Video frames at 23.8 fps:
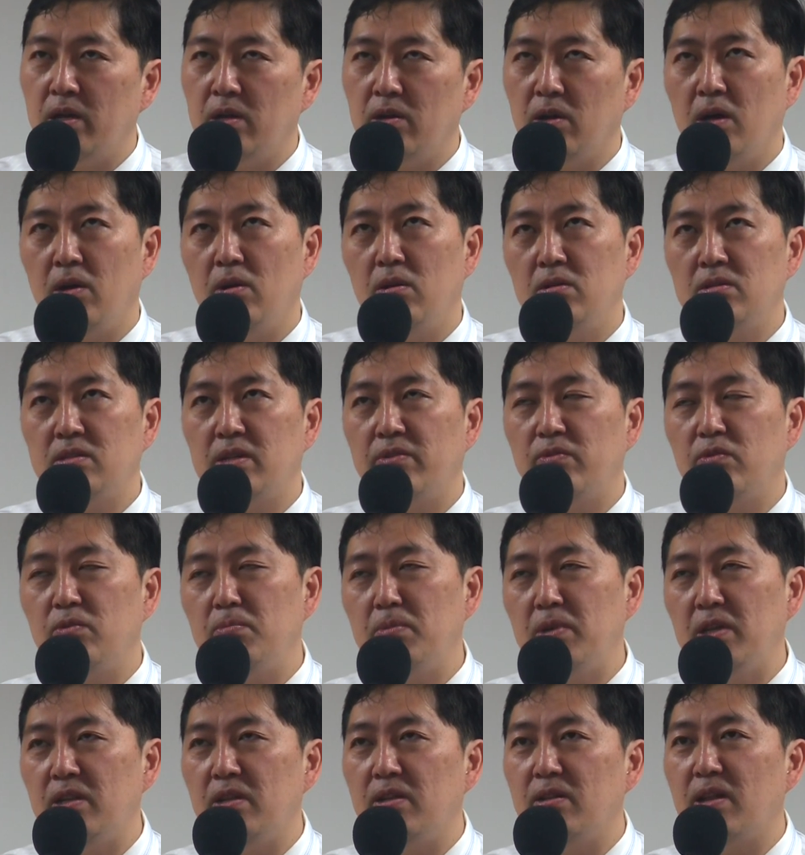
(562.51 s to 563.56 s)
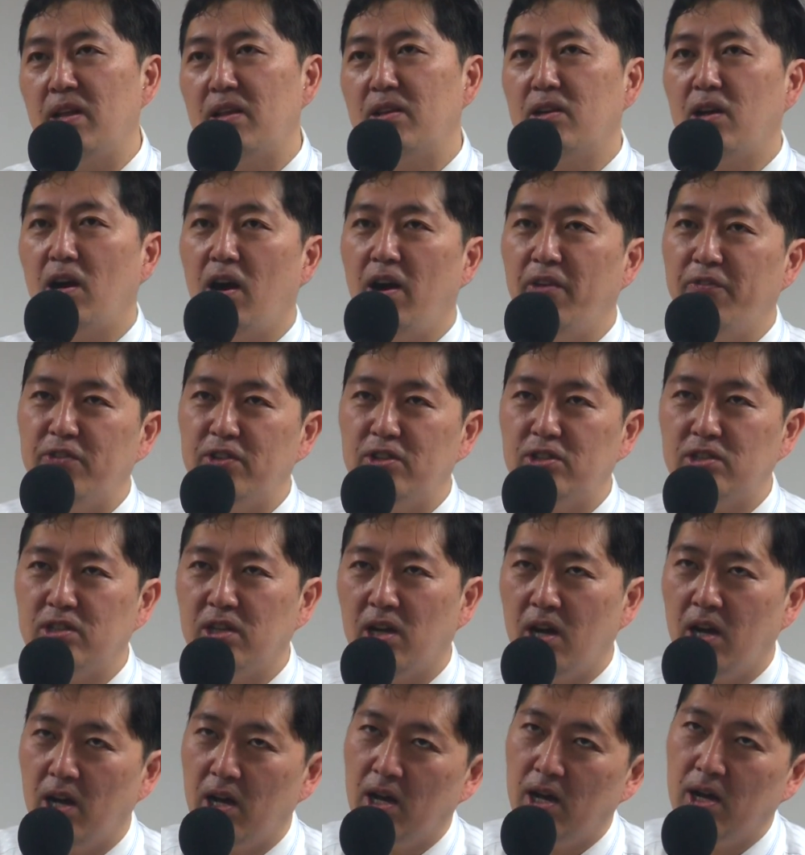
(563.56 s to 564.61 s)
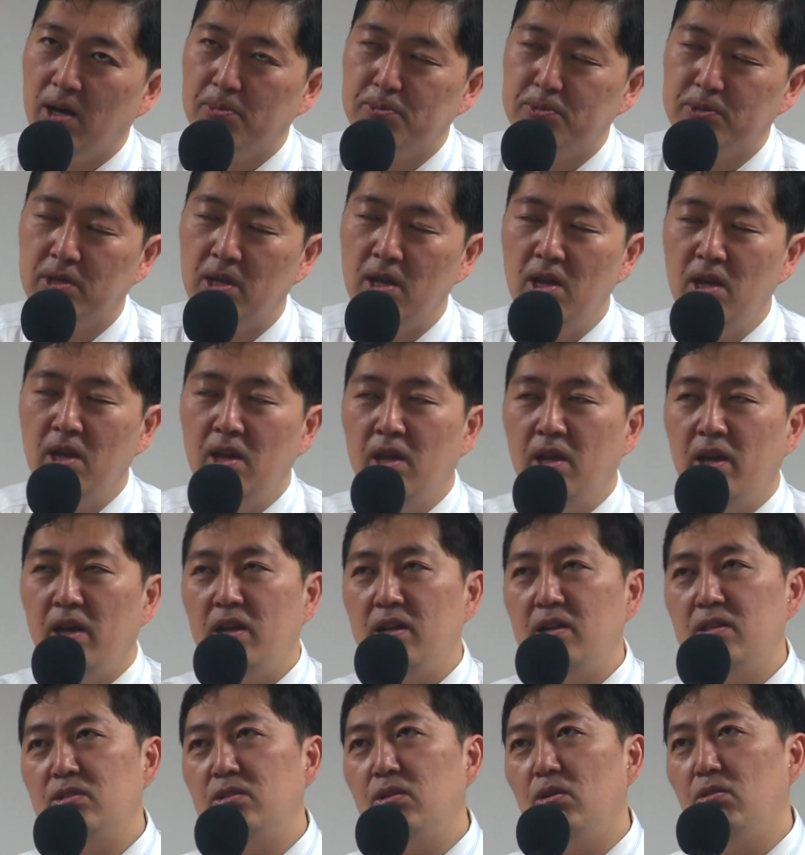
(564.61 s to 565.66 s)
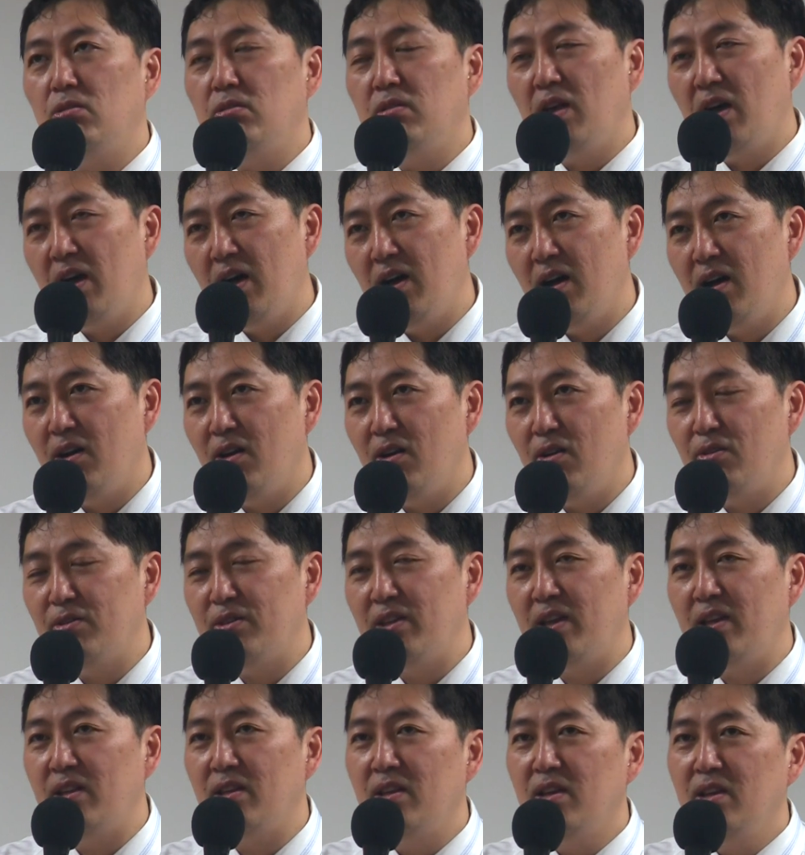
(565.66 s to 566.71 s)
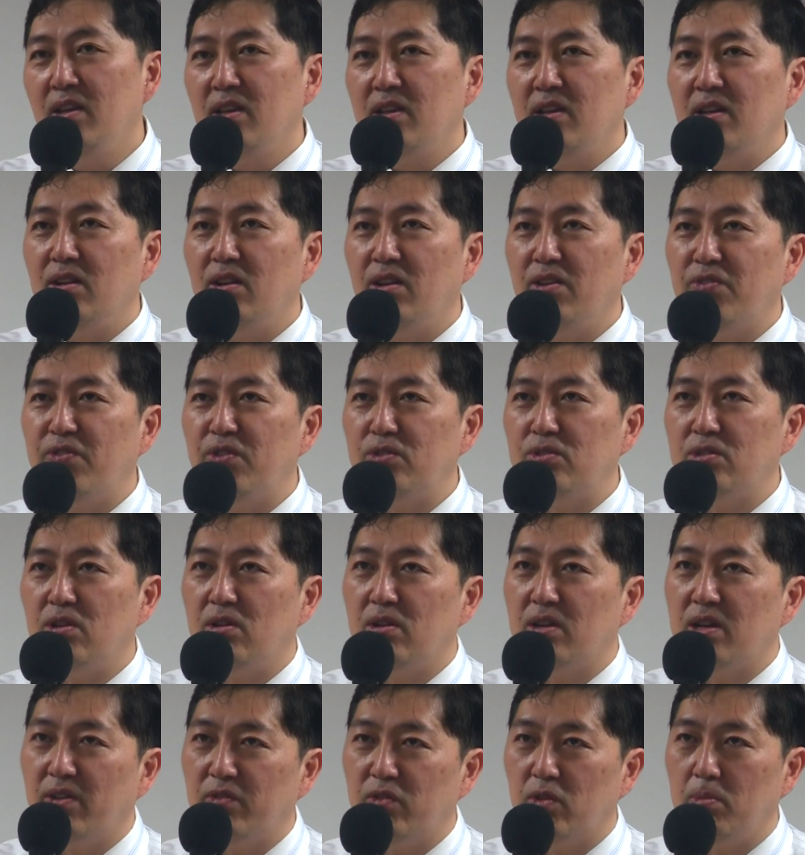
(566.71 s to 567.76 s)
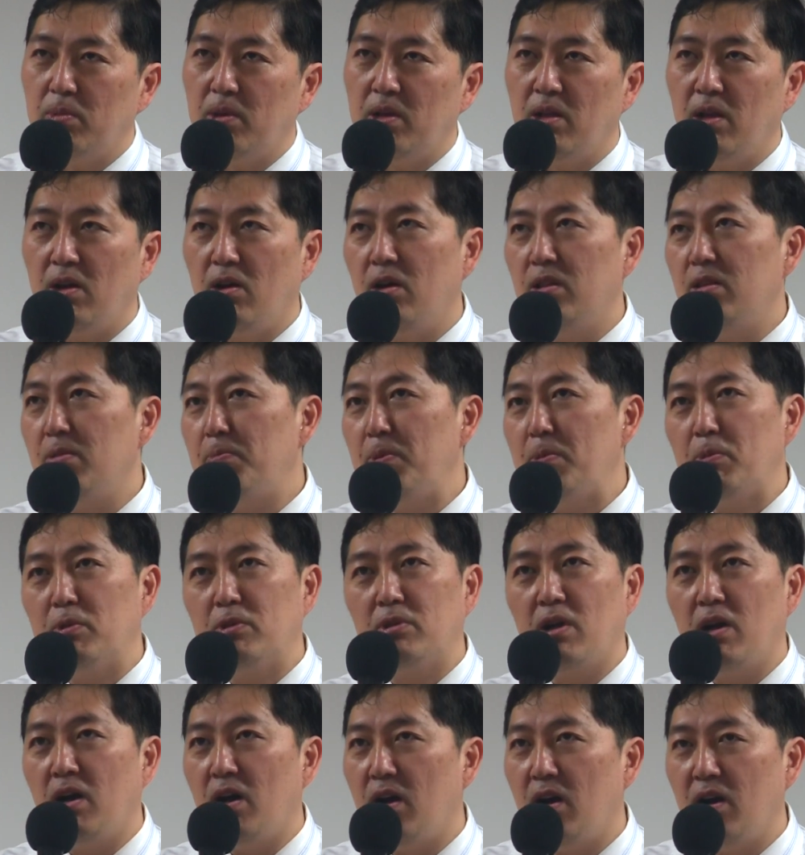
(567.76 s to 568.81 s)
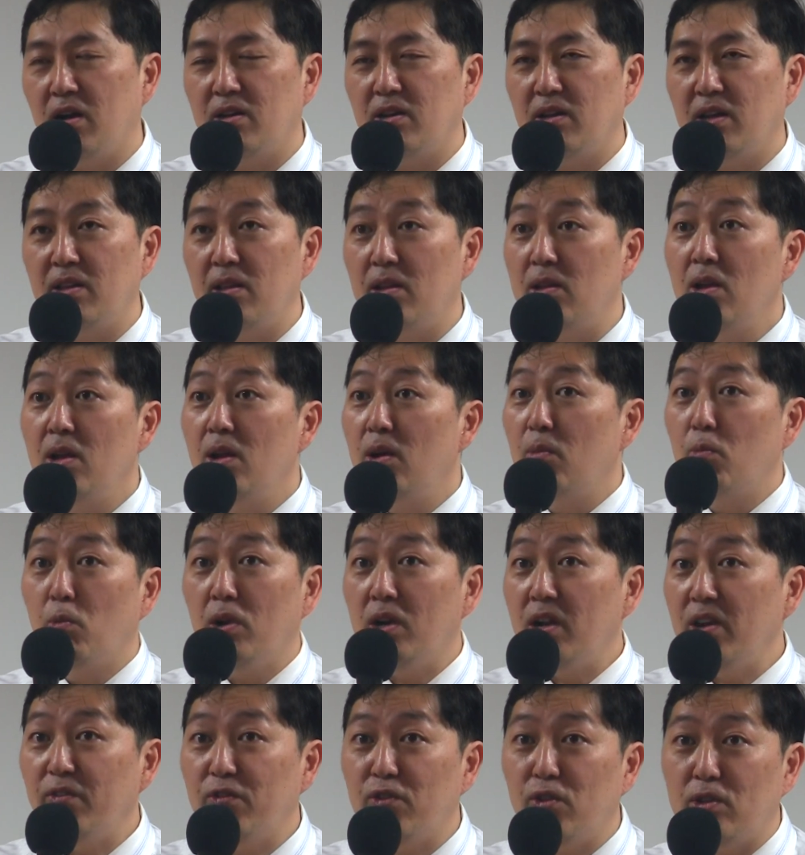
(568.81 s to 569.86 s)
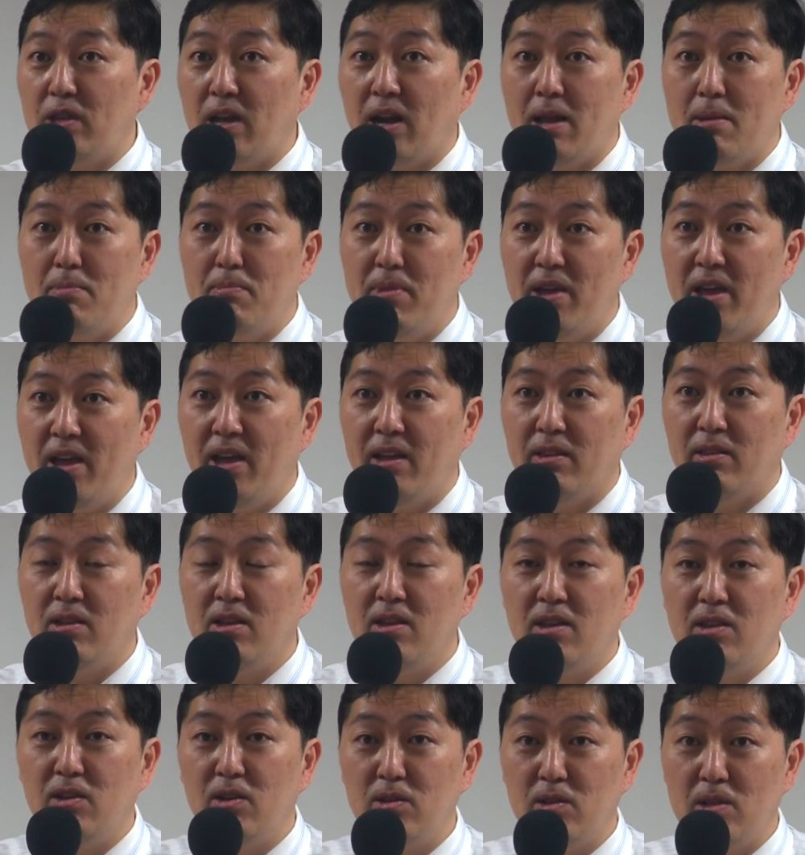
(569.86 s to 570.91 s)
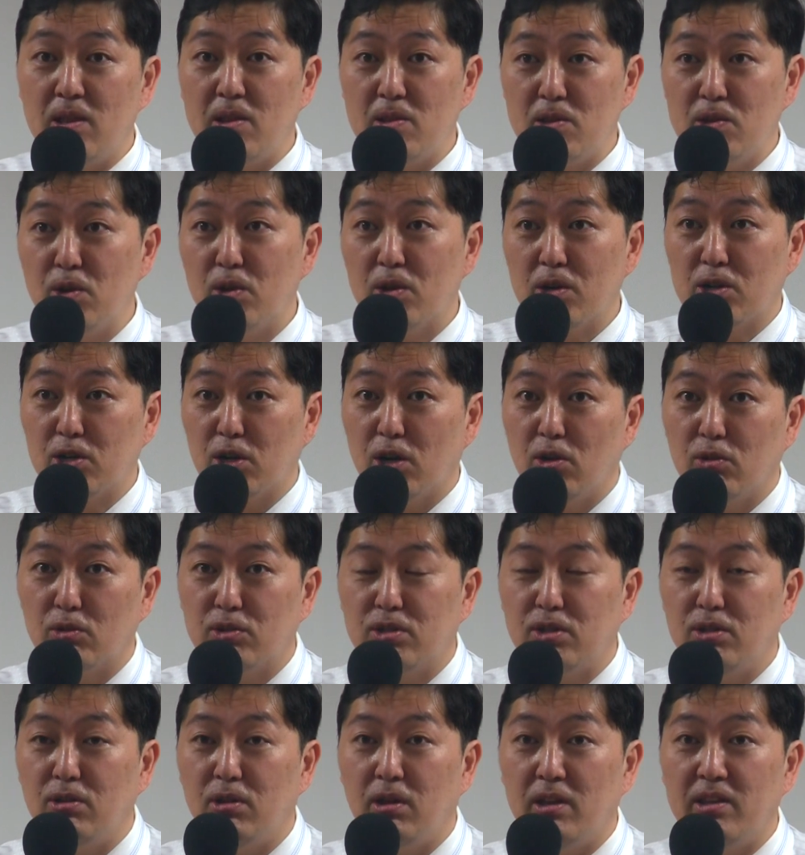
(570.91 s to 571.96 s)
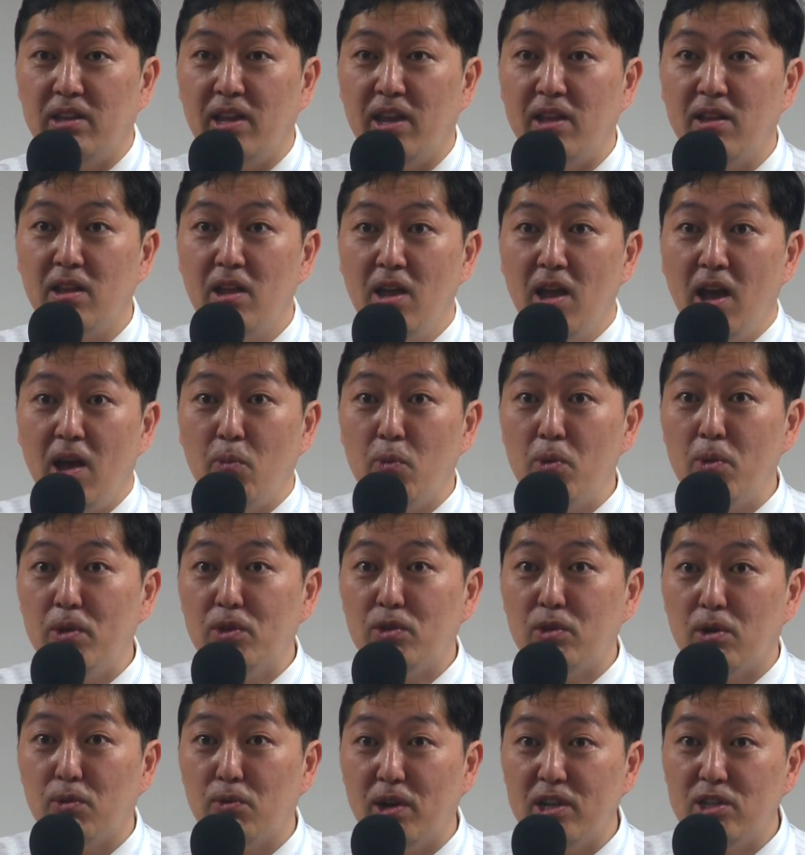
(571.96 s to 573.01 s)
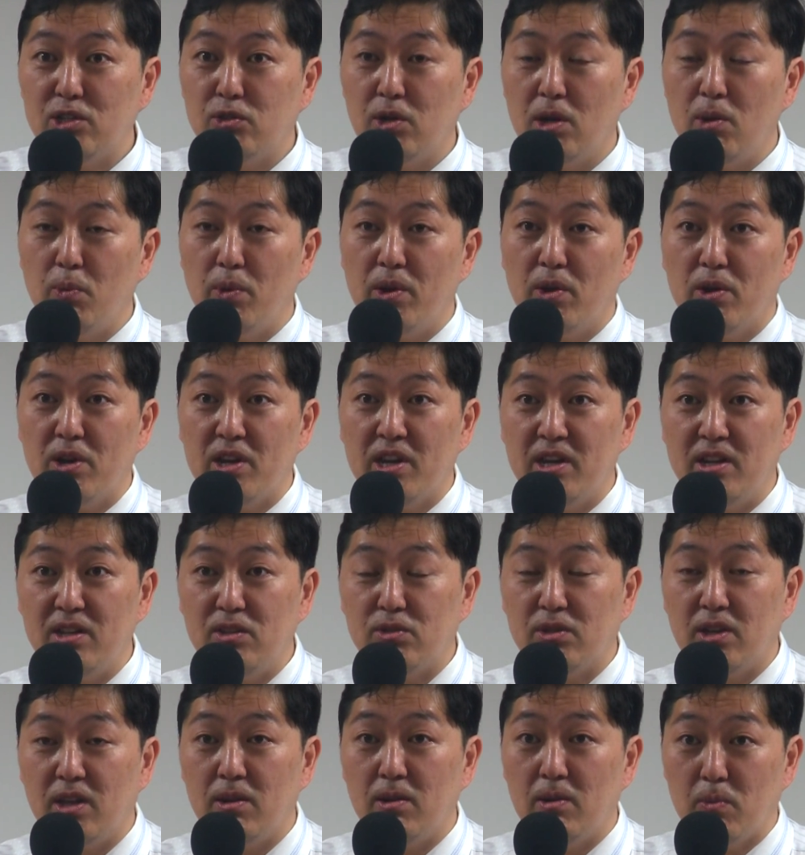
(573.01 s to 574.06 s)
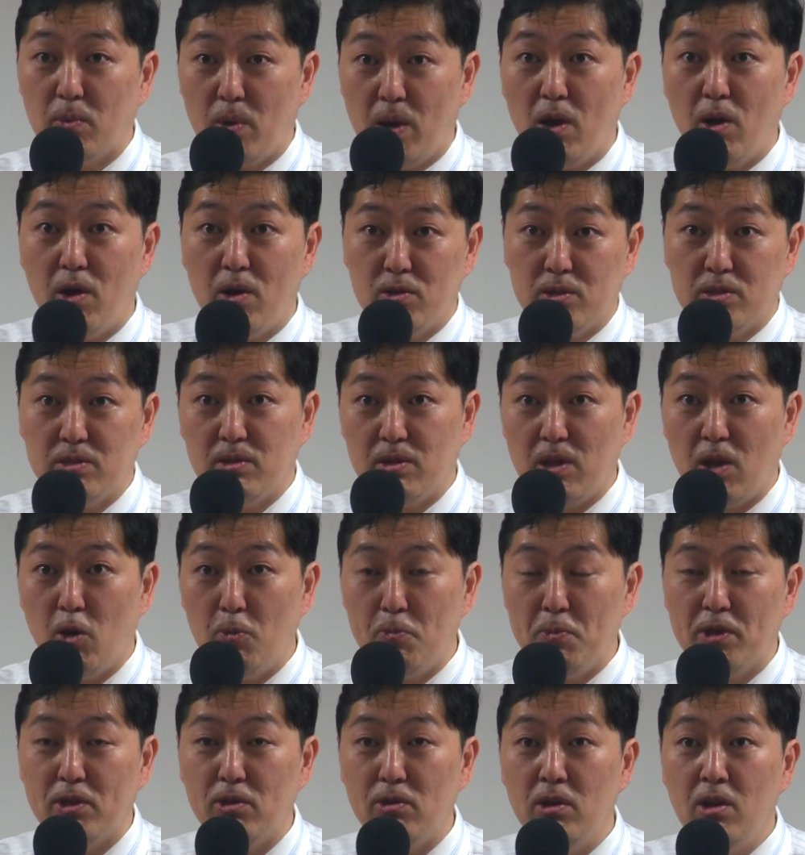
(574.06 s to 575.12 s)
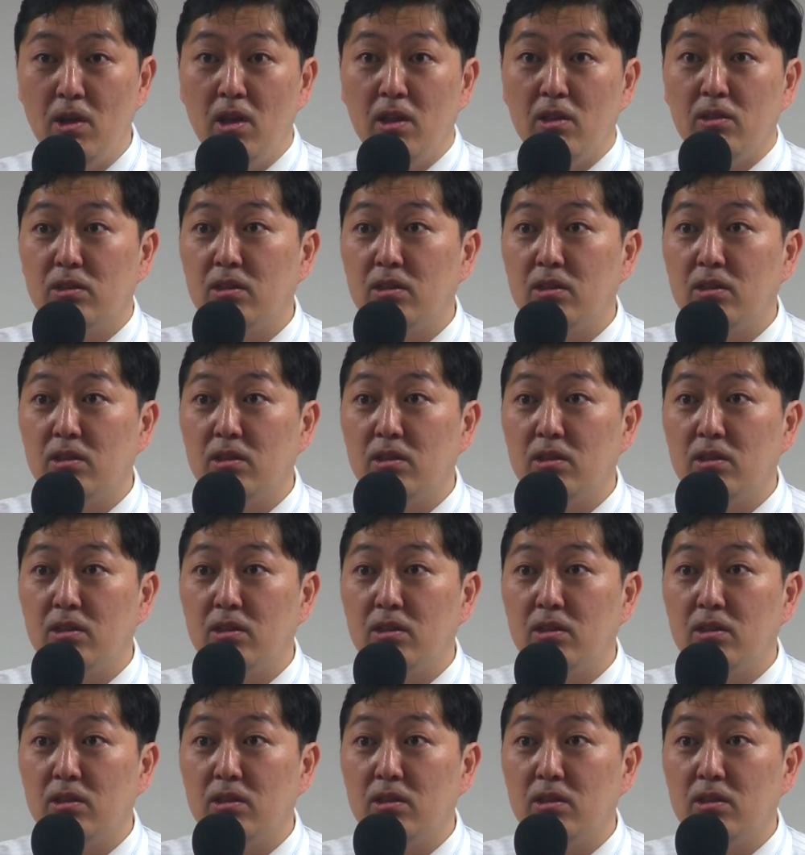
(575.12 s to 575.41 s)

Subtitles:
I always have to meet in like coffee shops and it's so loud and, you know, I feel so uncomfortable and all the people talk. And then one of you that I met, and you're a girl too, and then we went to a restaurant, we were eating together while I was helping you.